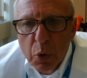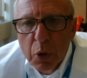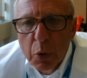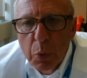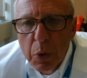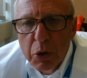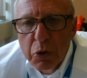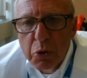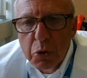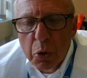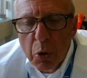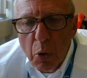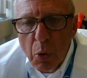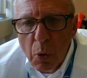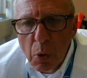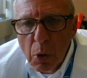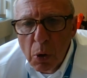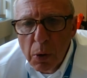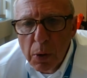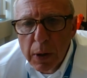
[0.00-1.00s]
for
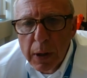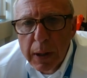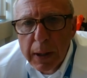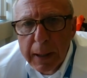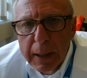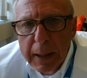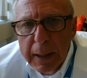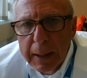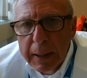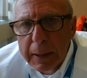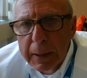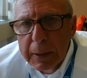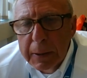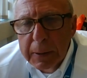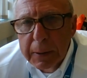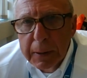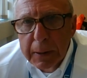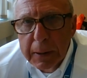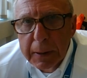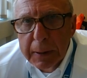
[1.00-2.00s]
withdrawal. And
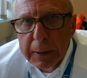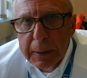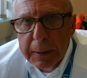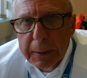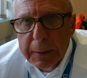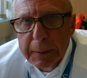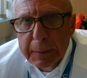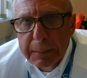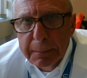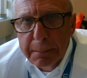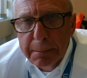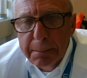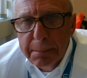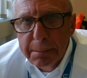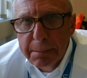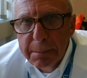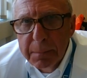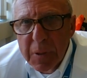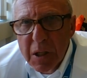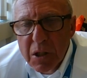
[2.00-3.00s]

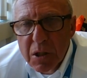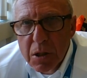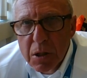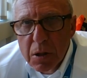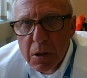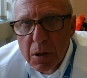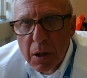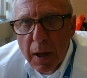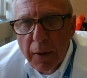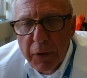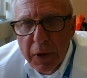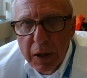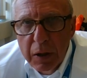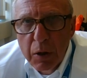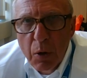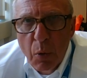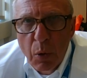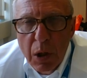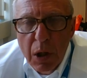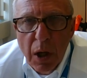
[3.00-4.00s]
um, that's, I think,
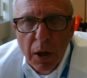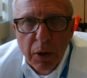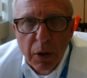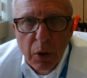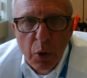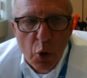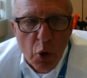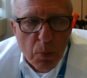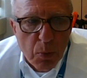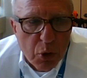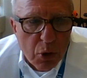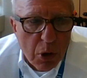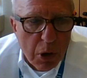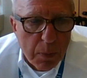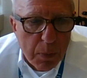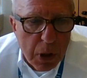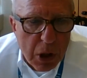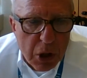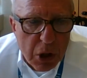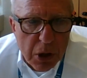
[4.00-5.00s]
the only other
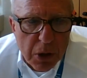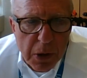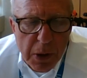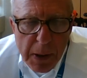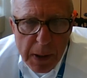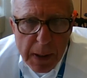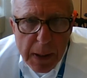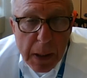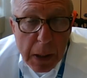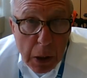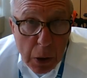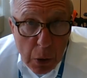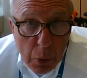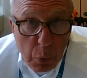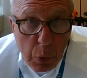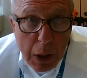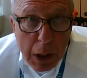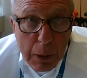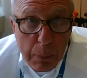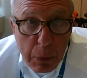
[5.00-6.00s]
neuromuscular patient.
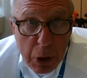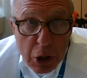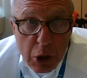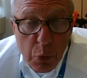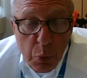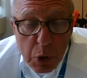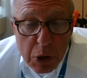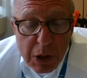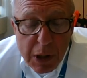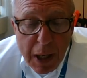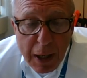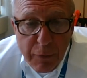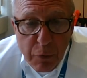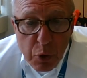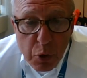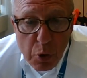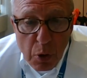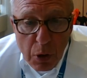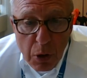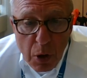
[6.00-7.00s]
We had a patient with
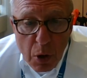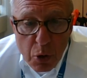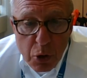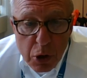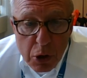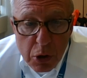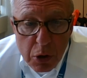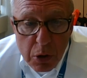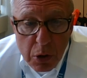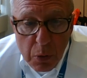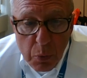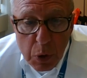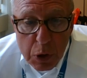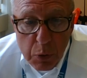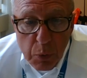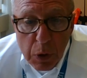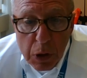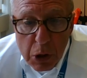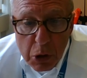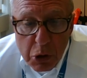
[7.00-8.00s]
kyphoscoliosis,
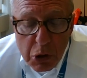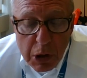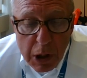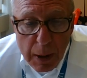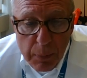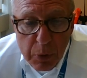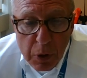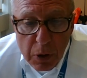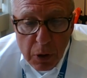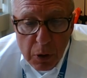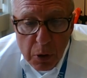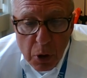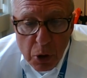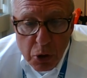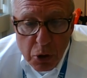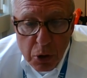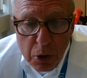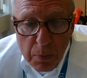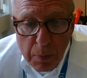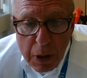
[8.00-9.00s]
which we described in a
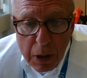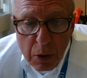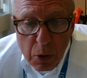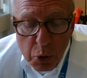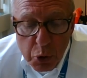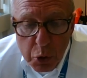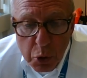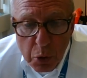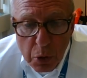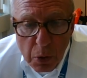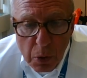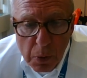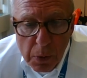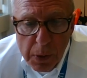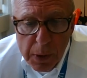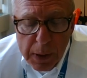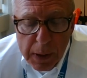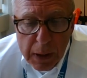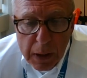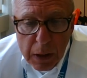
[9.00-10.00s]
Dutch medical
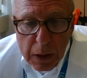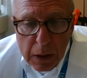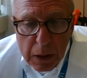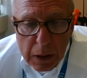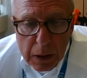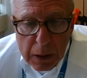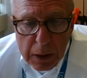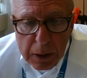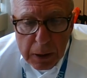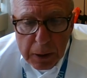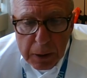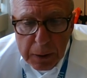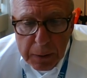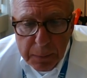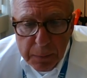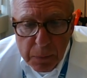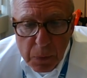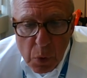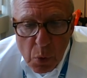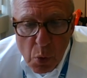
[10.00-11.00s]
journal,
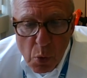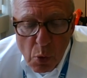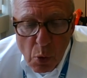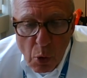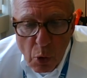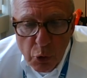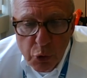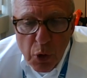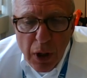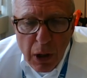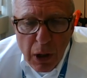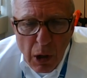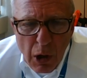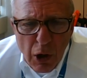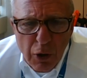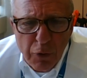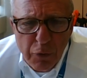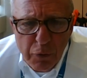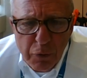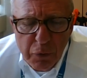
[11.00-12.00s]
uh, who also had a
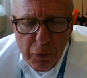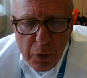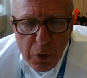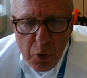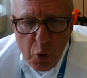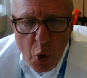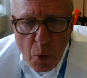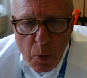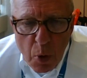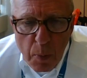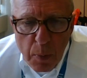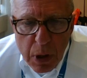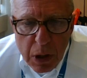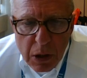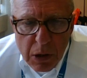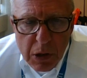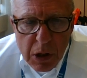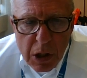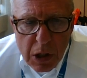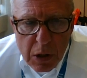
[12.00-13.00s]
lot of
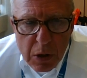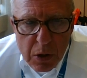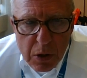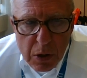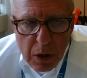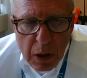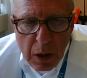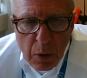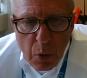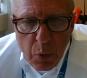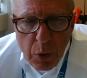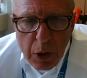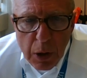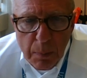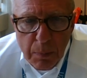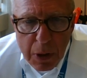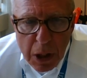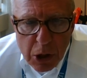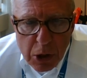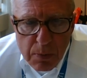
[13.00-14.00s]
comorbidities, including
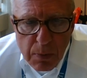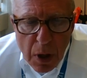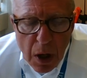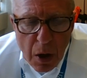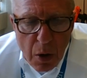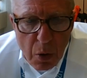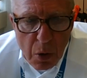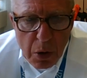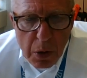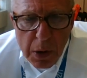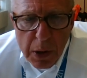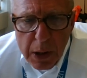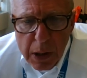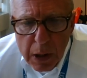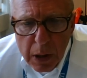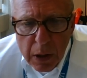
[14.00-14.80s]
a Platzbauch,